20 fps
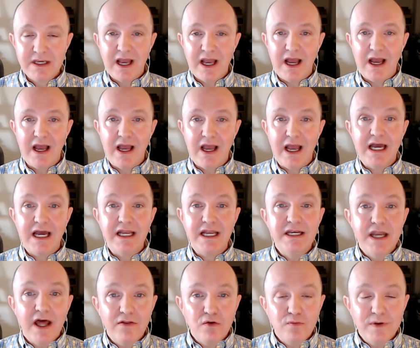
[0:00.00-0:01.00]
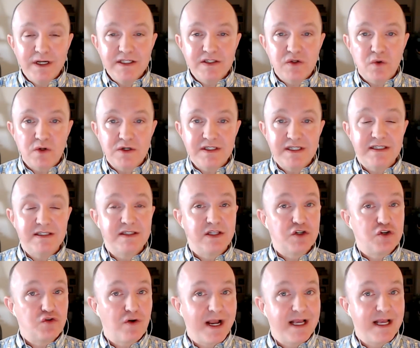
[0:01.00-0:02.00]
Uh, another resource is
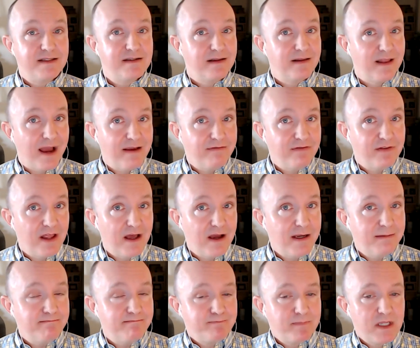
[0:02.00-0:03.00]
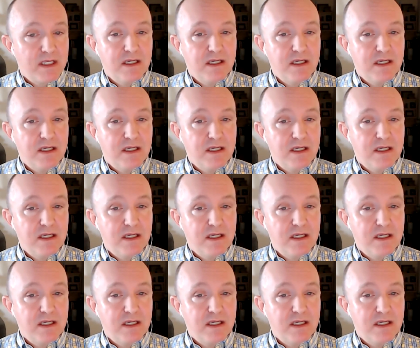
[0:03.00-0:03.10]
the Trans Lifeline.